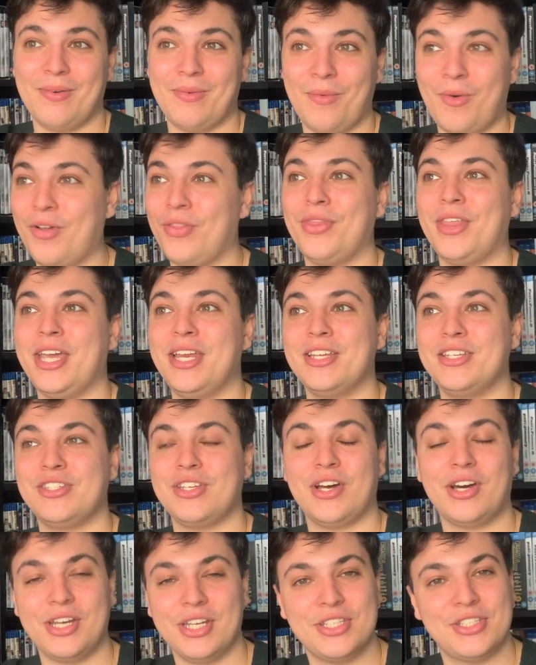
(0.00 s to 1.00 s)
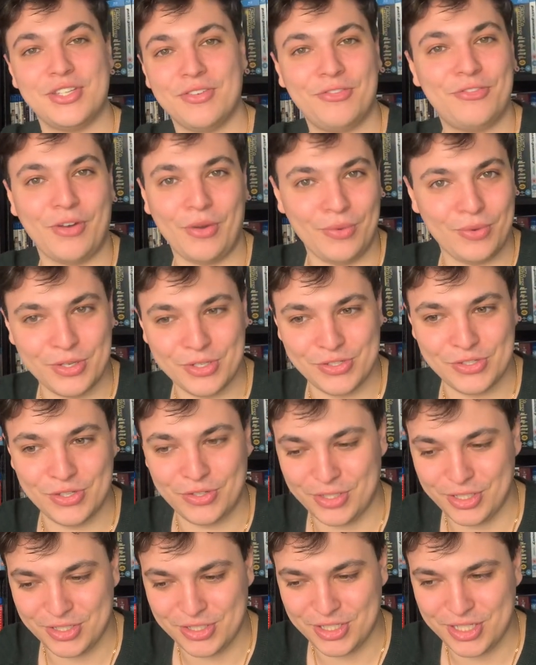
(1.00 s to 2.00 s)
what they decided to focus
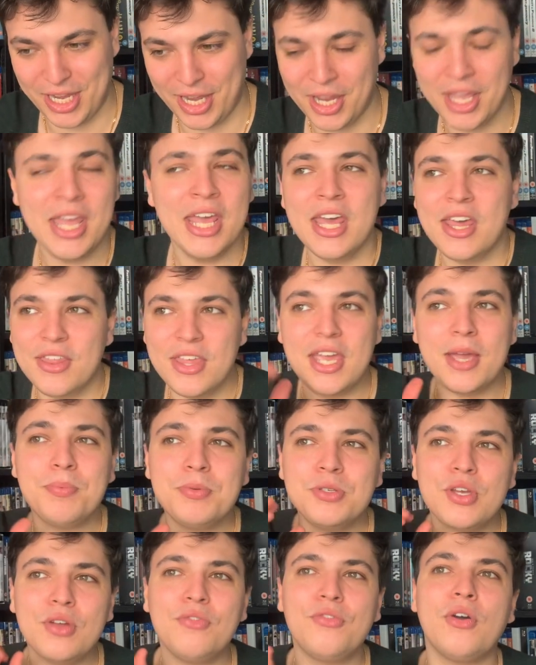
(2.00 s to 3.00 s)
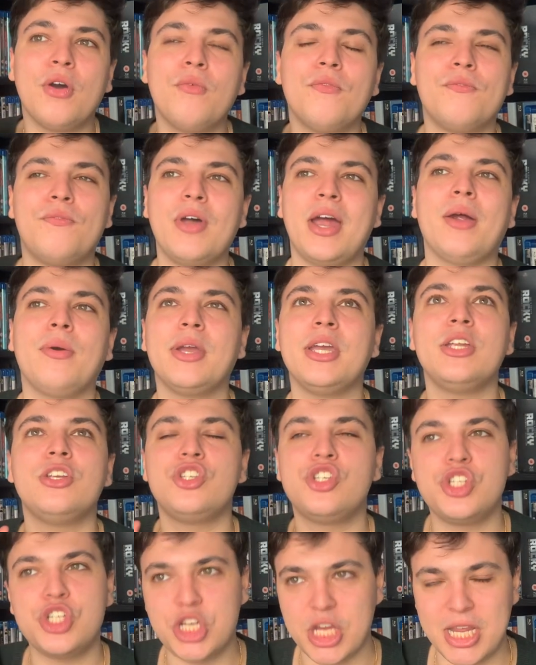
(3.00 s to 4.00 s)
on instead. The episode felt very
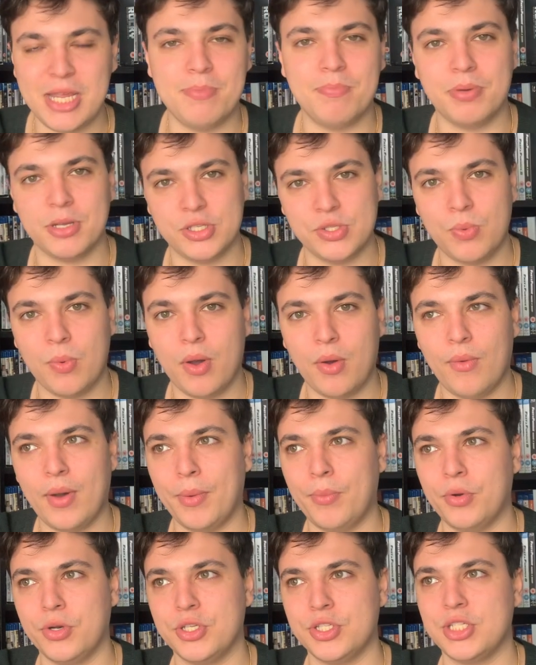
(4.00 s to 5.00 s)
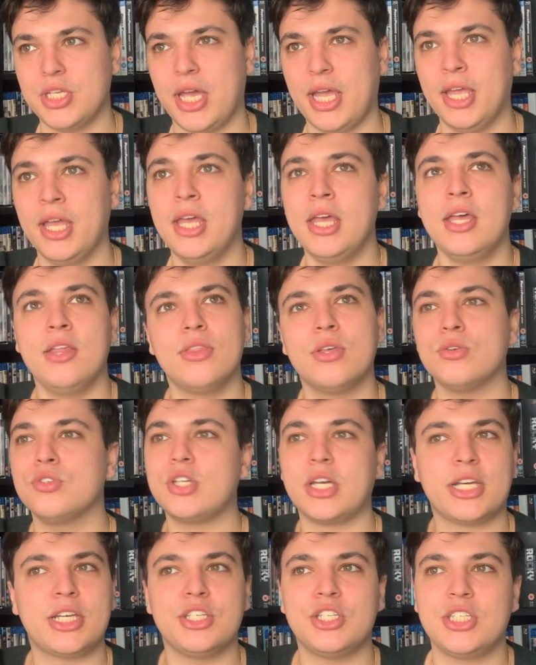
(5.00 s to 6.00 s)
cheap as well, I want to say. There was
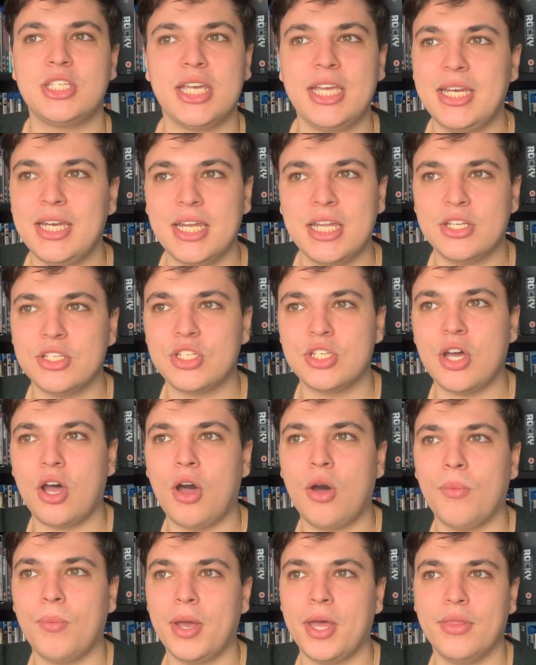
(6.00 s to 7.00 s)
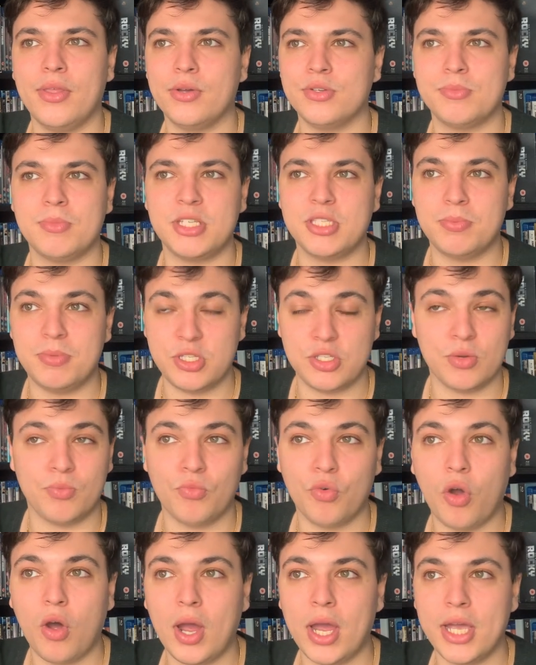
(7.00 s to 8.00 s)
like a scene near the start where there was meant to be some
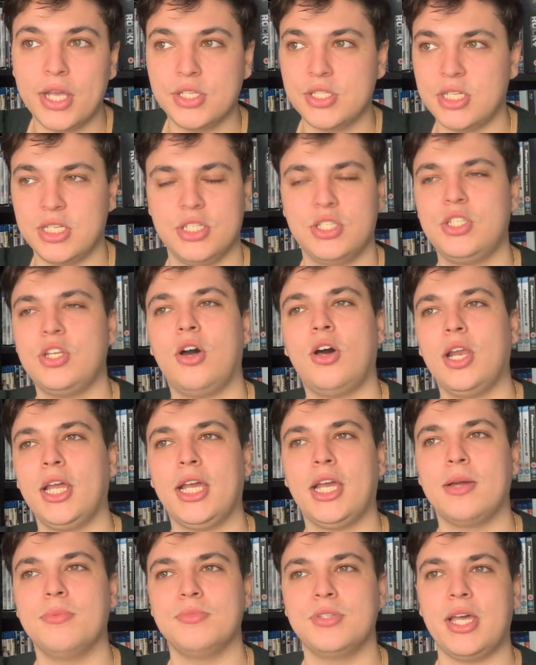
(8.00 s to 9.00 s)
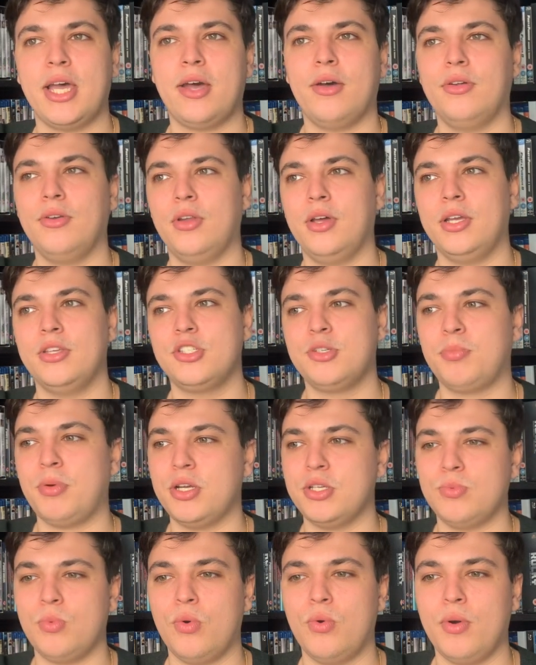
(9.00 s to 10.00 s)
riots and this Dalek comes out and like
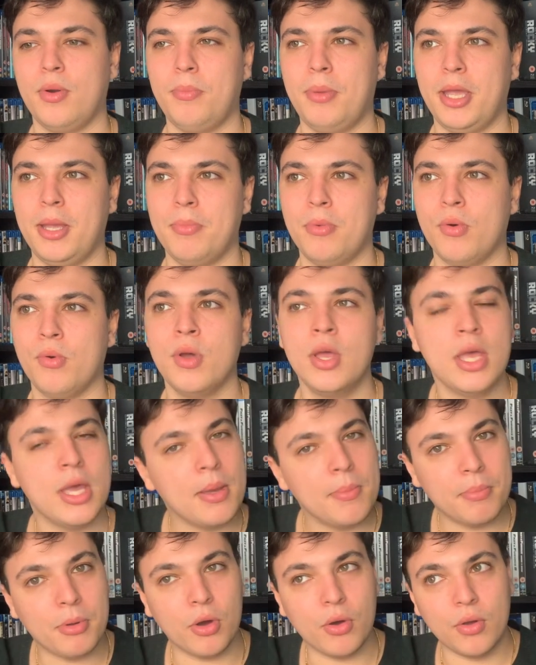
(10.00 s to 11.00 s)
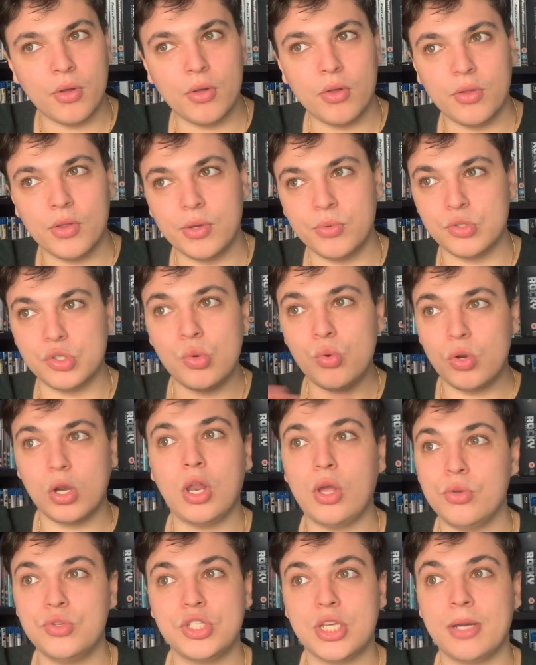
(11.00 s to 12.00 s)
sprays water at people. But it was all
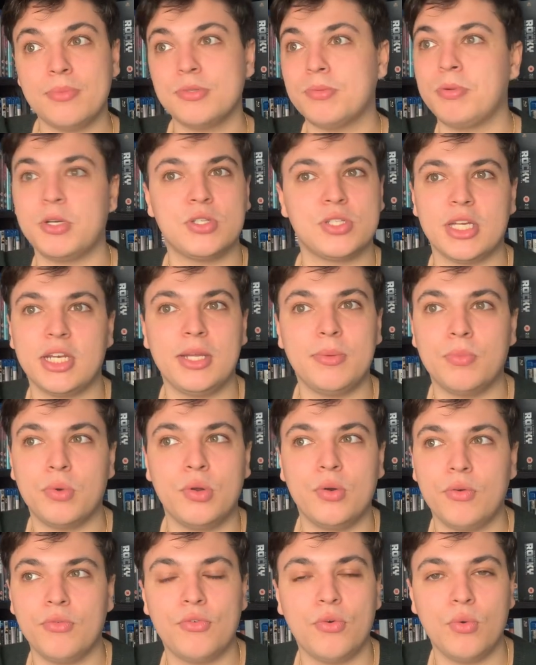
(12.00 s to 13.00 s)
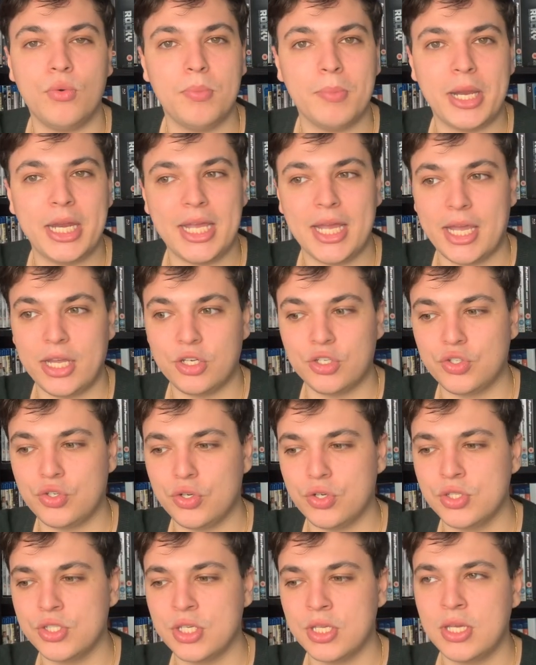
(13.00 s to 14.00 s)
close-ups because they didn't want to afford many
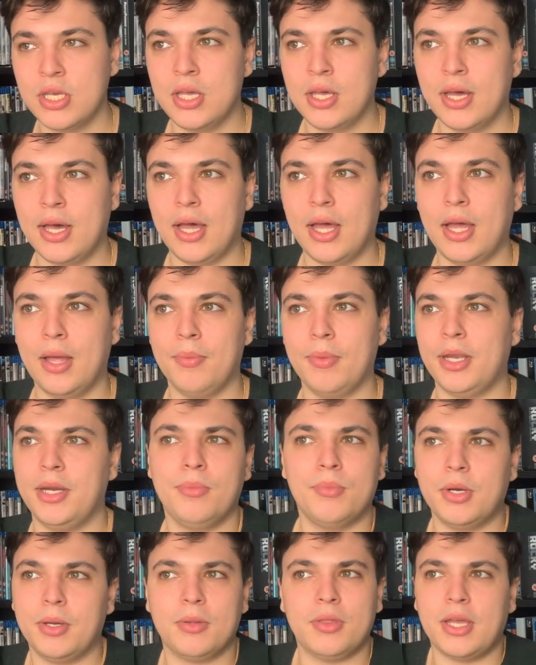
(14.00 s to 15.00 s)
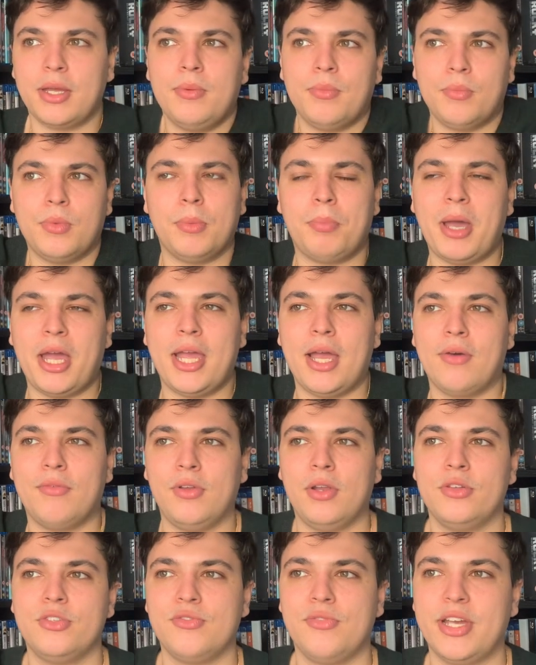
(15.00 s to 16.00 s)
extras. They didn't want to pay out
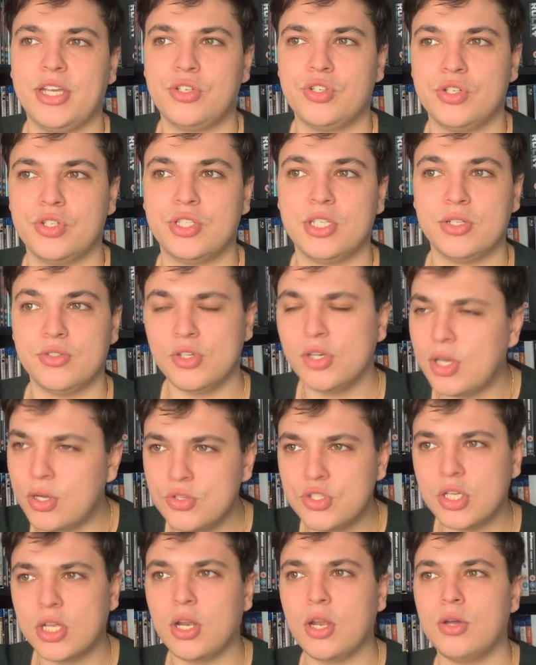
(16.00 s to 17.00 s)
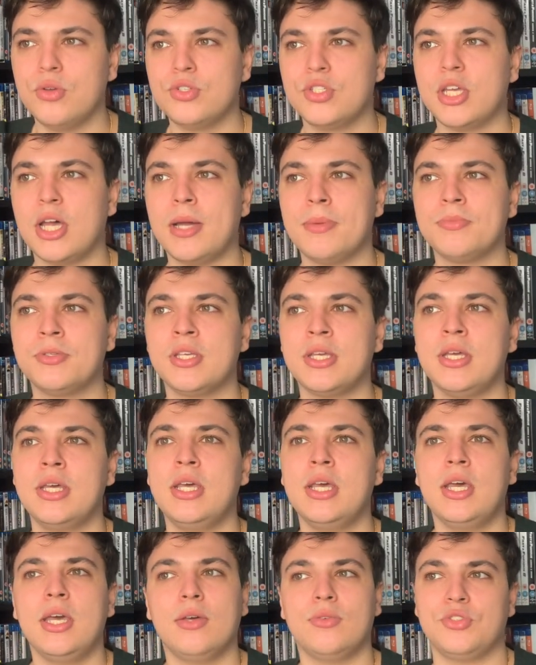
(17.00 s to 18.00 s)
for loads of extras. So there was loads of close-ups.
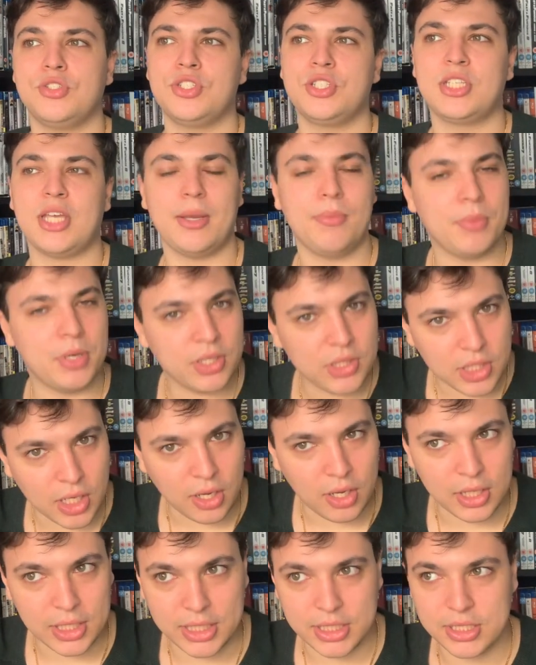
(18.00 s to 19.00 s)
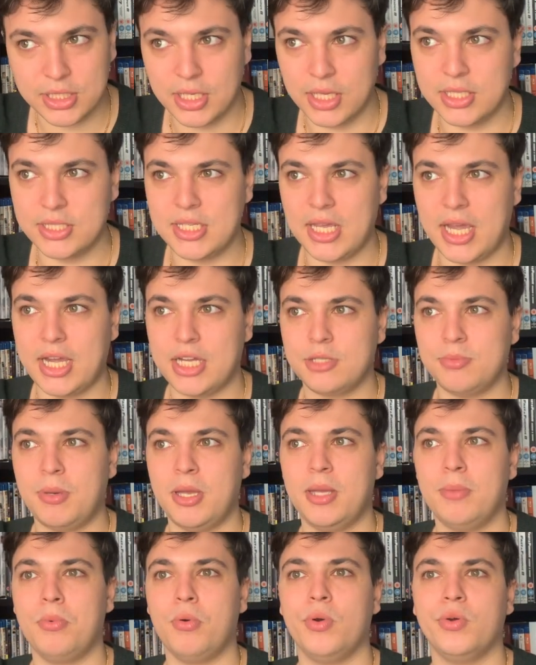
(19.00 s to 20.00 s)
It was the same when the Dalek attacked
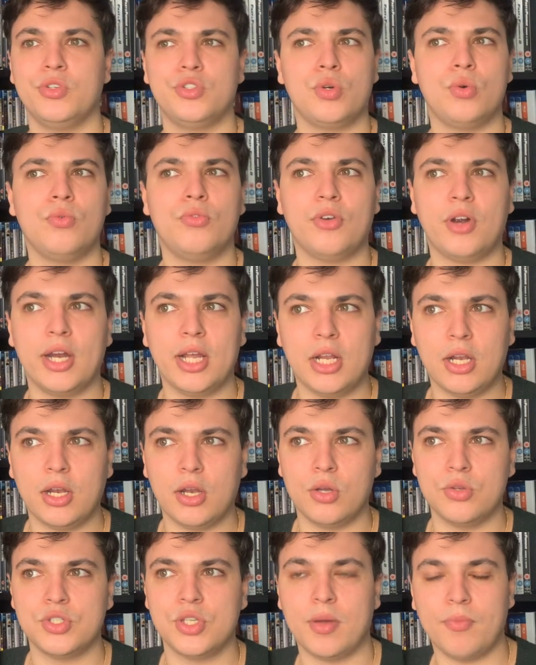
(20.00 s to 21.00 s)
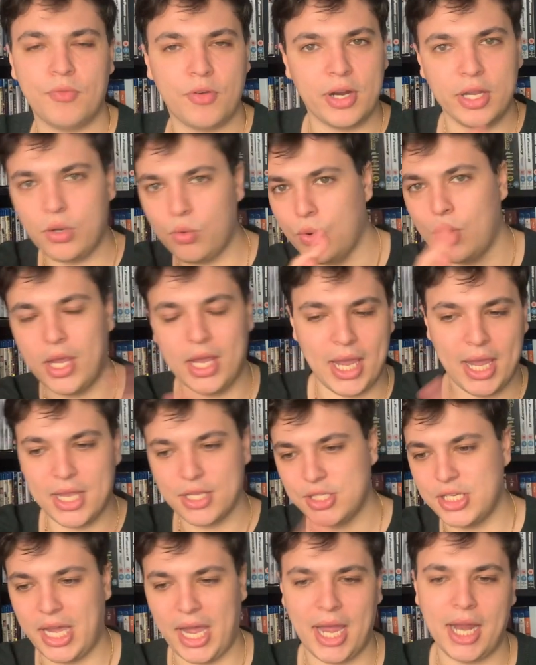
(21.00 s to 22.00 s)
people. It was all very close-up, very quick
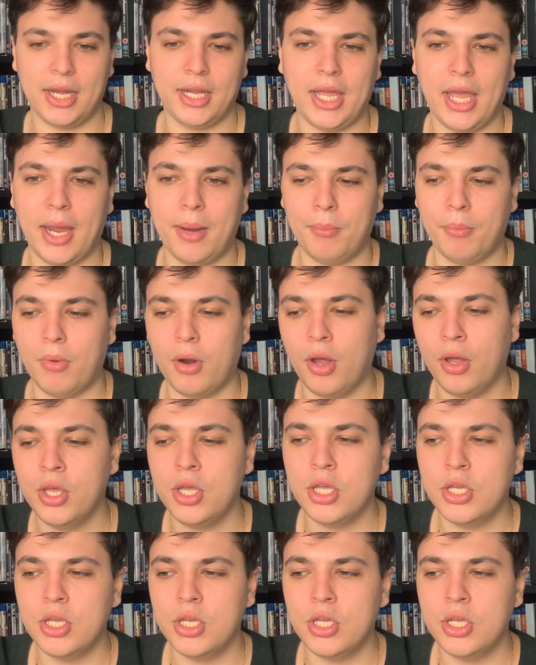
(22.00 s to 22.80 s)
hand-to-hand camera.